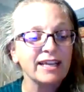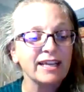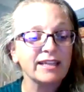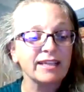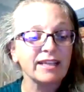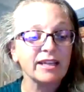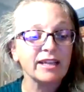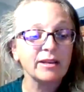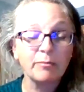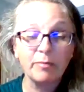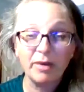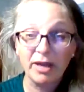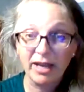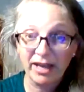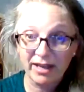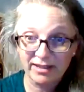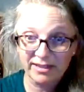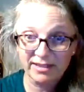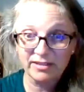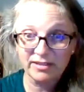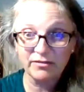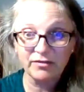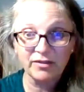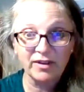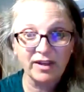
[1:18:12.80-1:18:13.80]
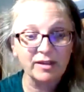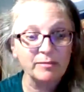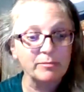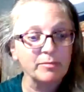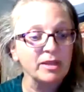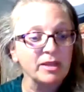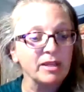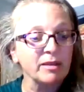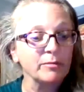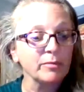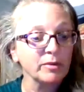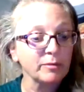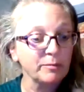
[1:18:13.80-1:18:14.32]
it can pacify
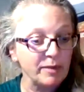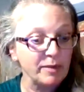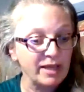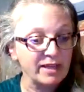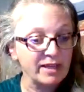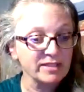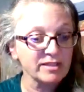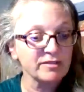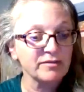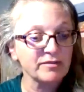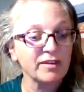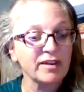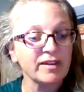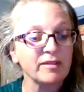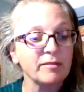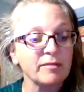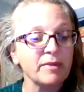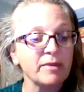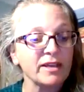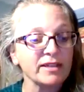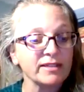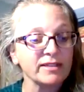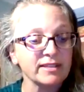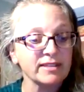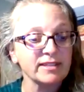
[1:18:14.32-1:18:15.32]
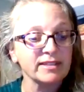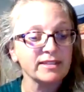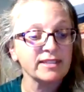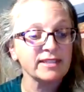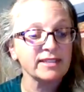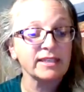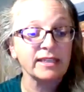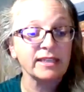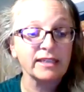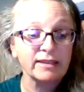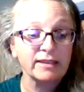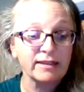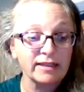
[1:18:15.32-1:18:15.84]
people, pacify the masses,
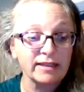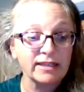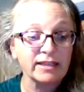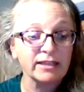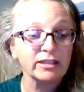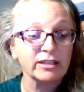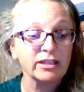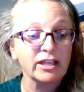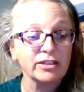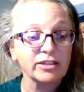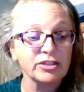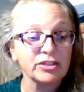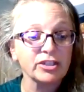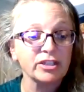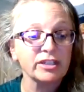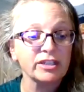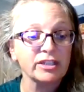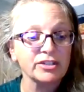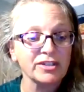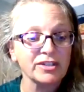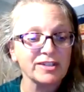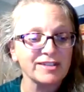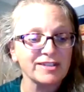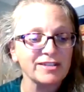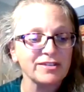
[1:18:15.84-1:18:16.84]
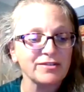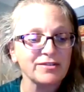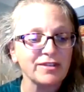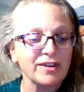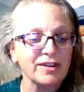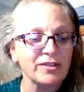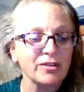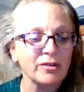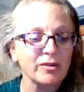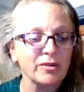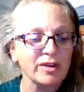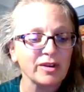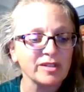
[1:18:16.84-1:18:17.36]
and it can theologically
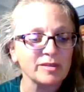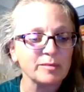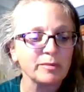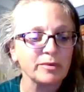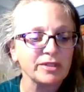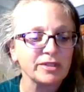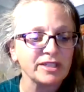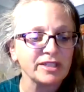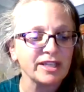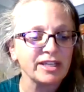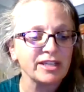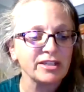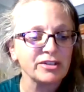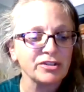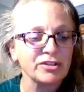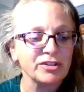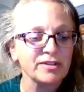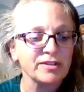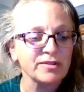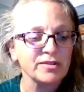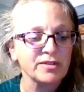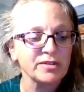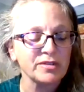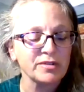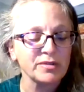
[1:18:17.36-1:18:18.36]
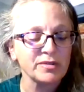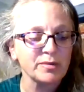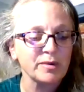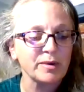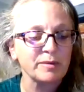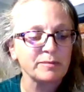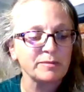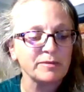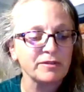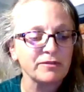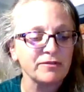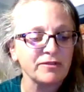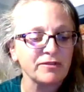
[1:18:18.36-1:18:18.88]
justify their exploitation as a
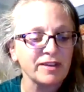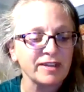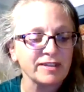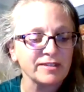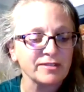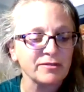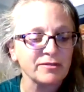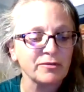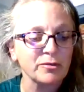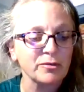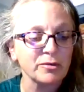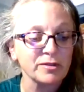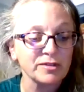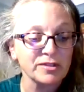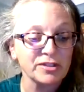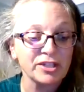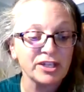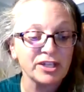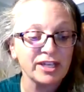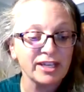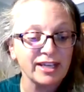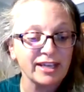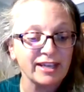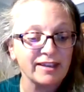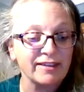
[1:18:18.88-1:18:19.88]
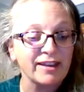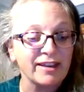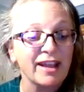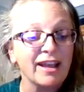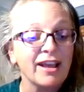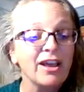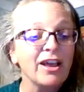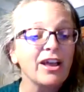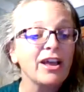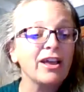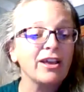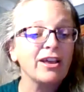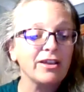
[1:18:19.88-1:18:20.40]
disruptive face of Christianity,
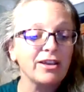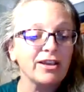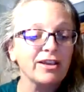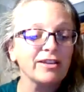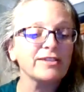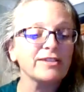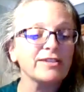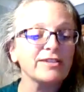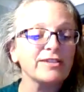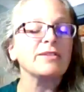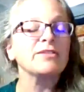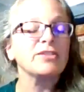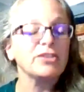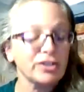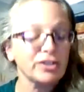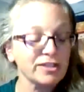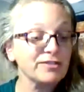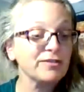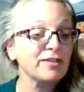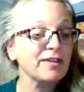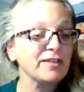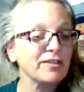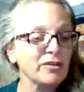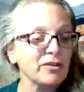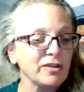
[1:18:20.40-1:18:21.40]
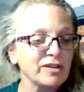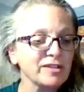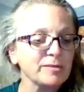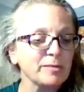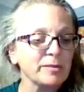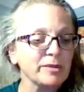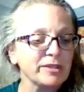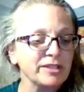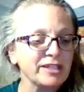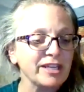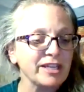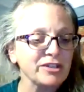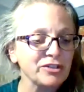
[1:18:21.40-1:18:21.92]
and justify their
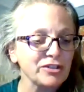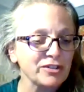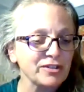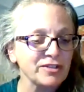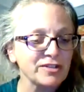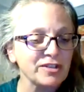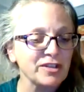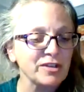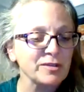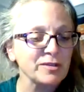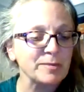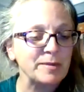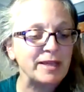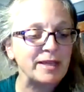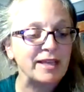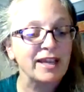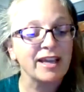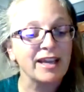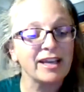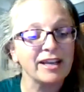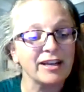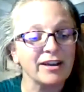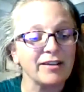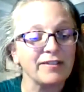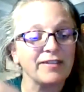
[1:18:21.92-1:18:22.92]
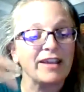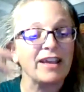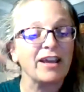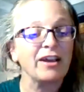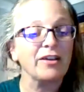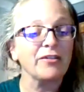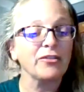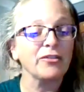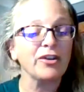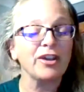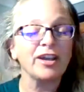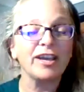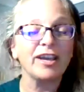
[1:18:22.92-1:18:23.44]
exploitation, excuse me. And on the
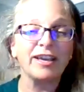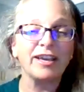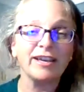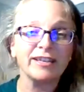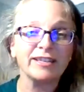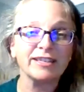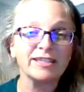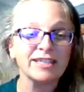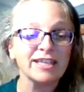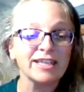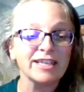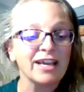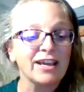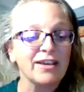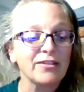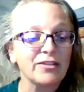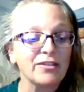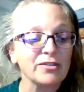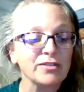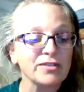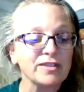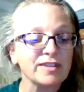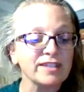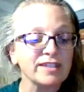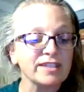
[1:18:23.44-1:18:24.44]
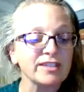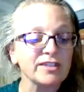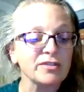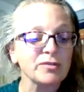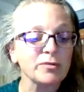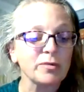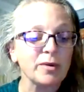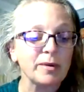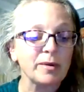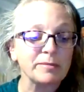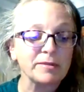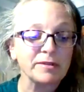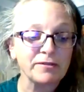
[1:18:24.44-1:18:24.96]
other hand, there's the
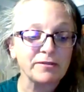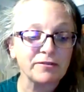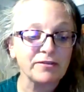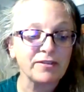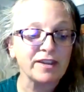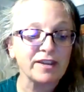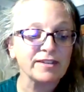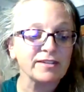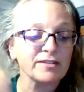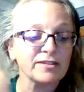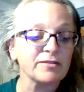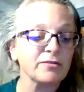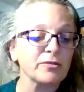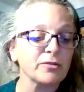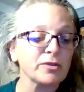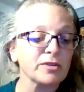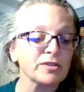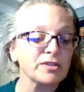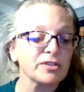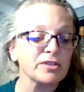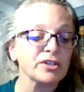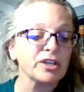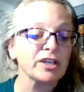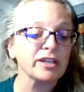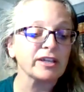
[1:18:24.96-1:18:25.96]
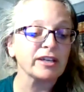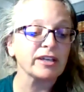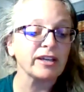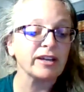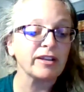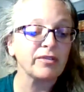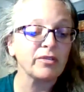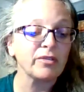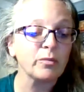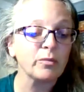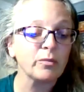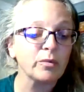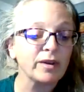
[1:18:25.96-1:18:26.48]
disruptive face of
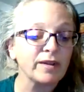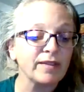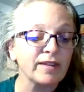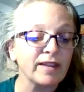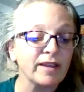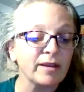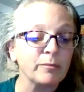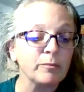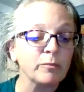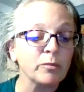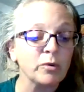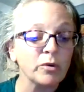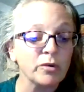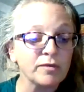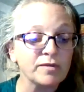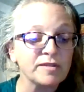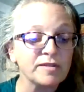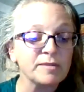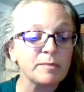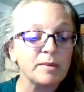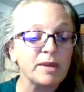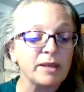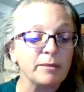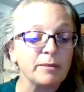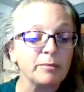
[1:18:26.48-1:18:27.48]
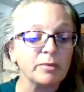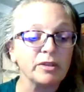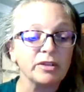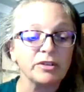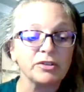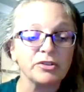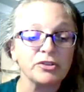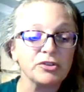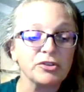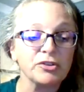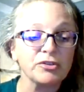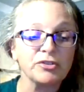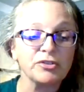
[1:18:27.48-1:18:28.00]
Christianity, the one that moves people
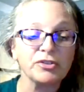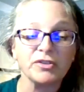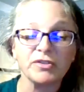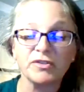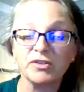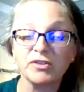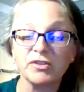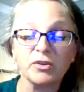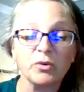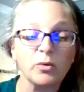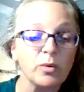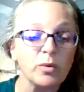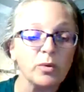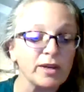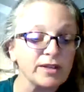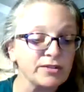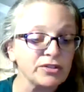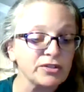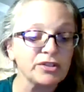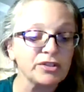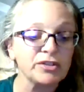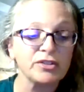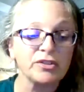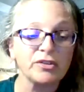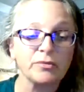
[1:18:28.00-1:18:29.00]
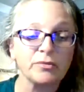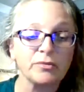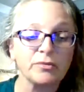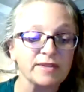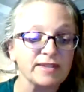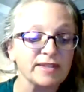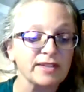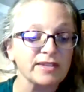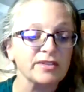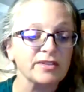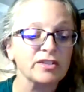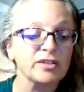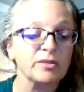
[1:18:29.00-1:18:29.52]
and churches to question, to
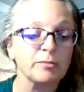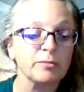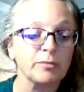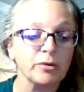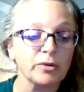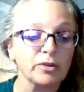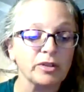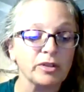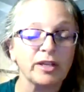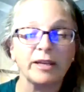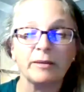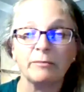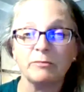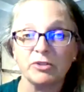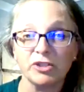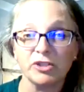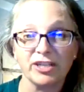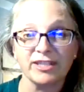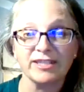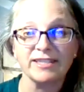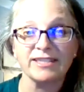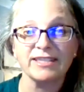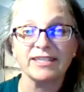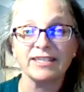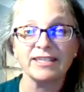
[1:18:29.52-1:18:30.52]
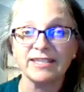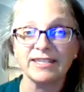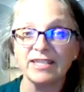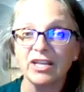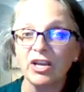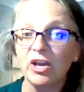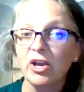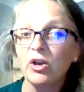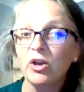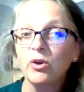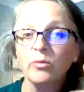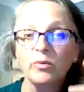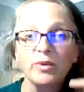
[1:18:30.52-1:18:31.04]
resist, to proclaim justice.
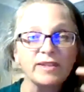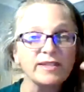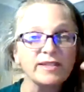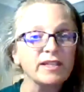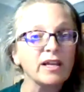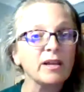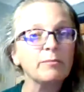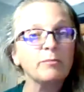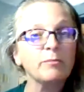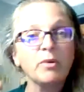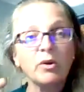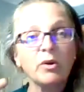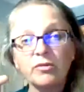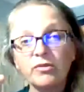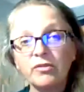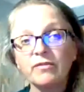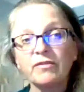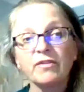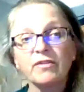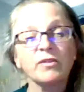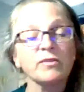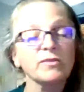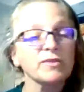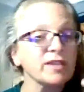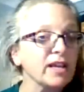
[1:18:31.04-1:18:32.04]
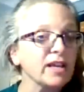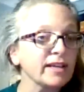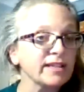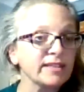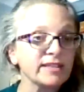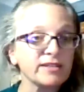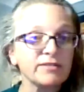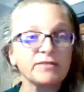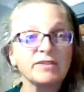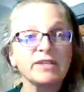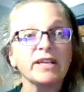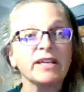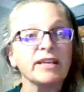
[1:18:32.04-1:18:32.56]
We saw both of those
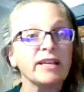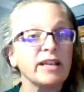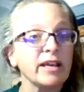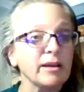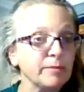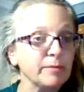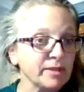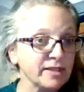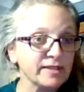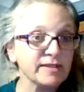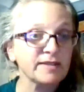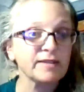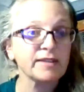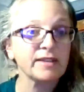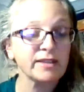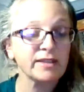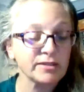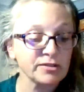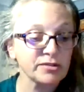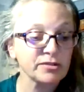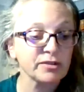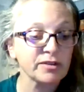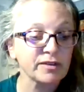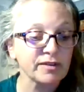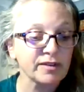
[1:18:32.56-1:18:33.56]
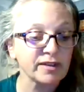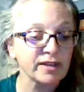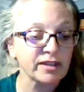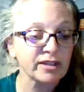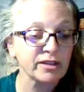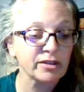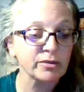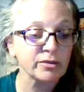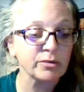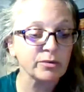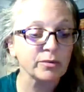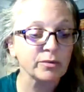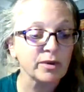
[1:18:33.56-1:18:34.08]
kinds of dynamics in the history that
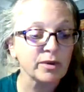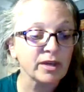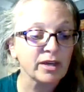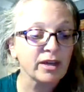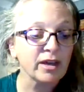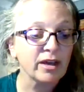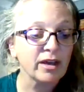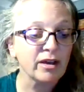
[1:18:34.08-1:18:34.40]
you